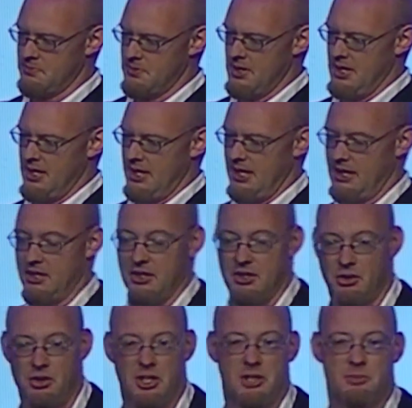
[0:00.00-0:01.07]
and it only
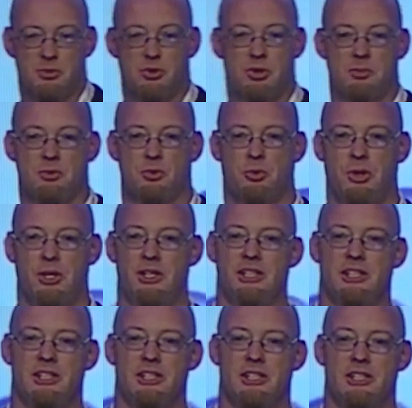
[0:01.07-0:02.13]
absorbs well into your
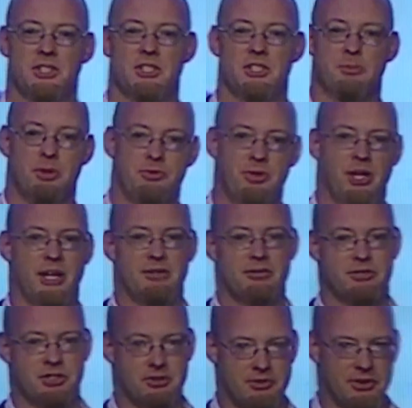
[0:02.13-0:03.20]
system if you have
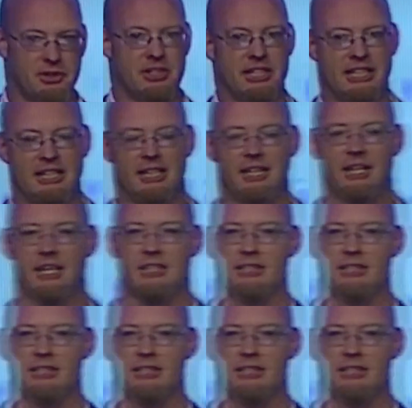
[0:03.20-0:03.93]
severe leaky gut,